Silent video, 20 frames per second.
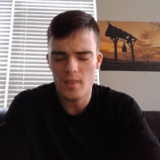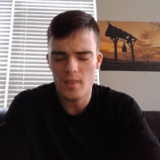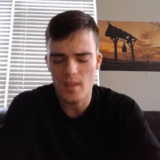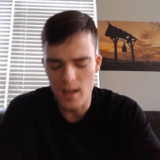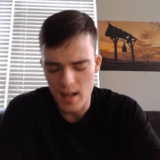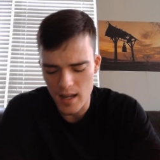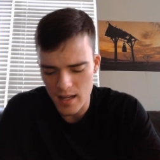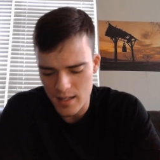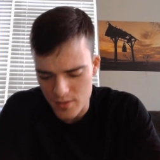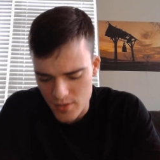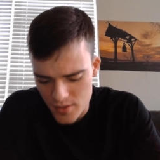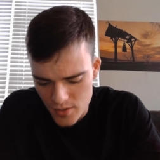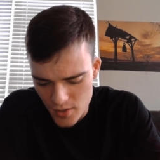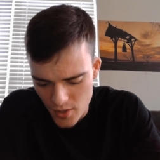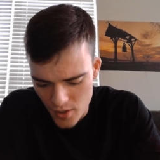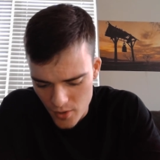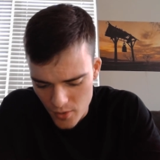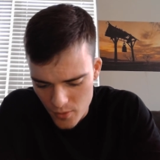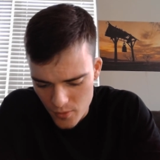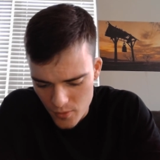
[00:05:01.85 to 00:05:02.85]
And
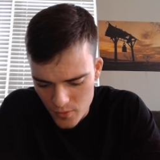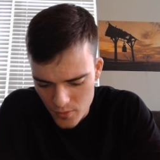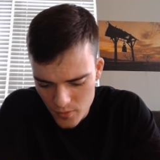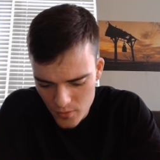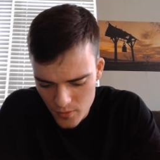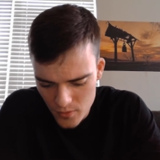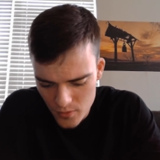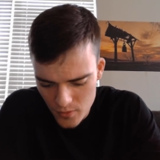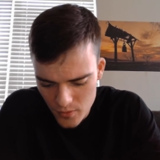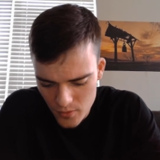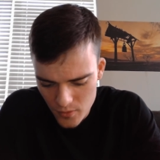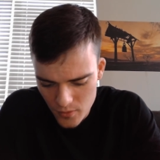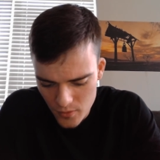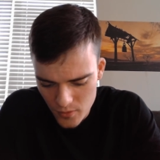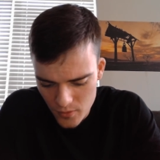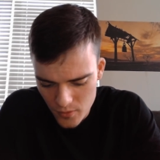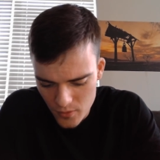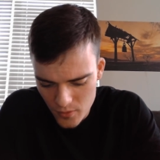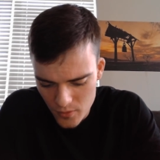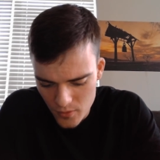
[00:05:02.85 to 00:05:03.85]
so
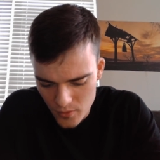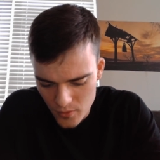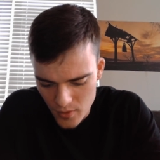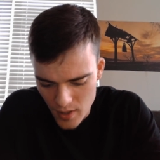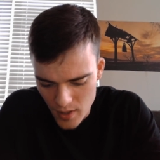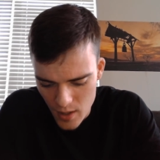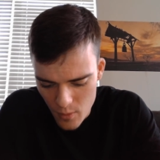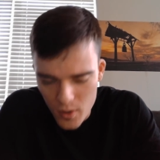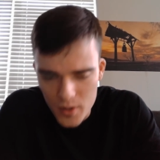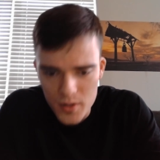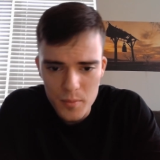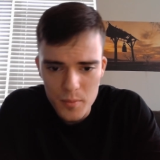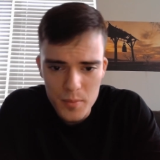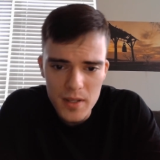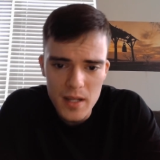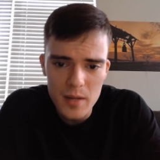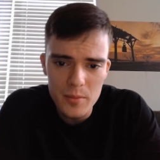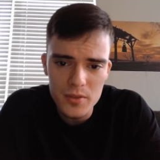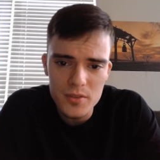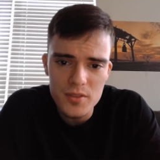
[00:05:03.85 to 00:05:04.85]
I want to
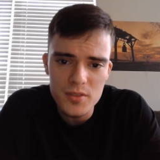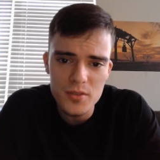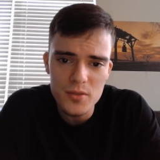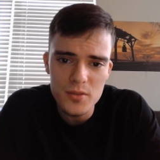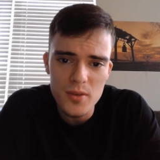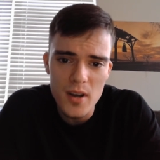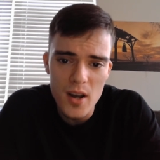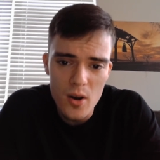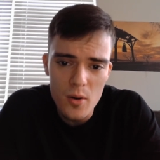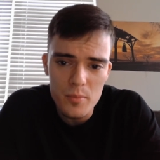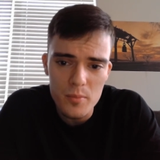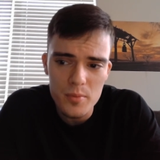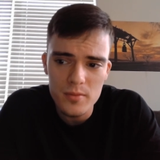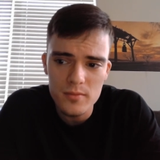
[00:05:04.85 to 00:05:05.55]
be able to help